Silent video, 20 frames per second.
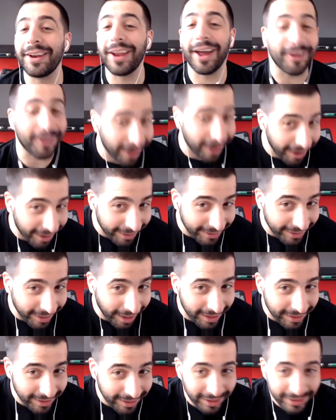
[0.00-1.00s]

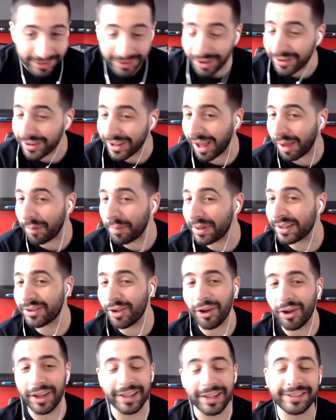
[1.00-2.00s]
a ton. I mean,
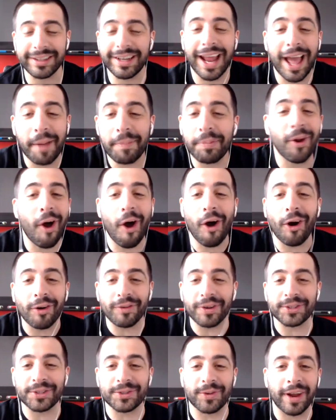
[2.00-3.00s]
it's gonna happen to all
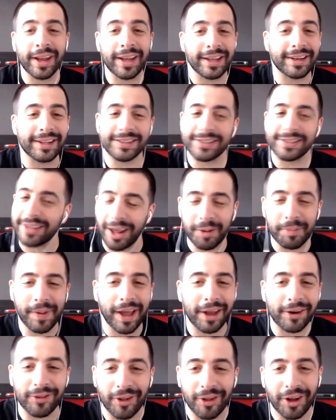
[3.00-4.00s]
of us, right? And it's not a
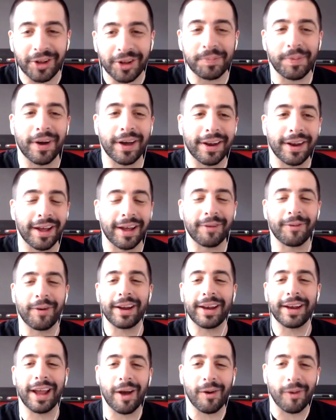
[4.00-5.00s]
bad look, but
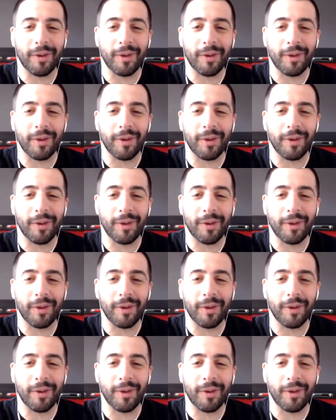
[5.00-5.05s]
right now,